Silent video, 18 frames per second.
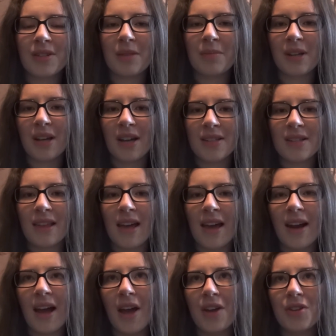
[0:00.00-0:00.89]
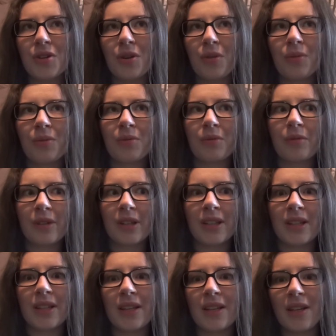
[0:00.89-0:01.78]
and because of that, I don't
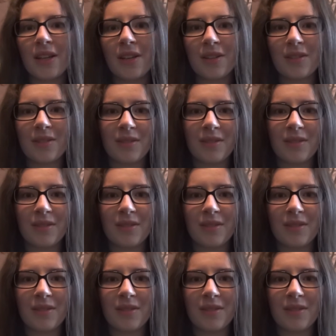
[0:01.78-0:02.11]
really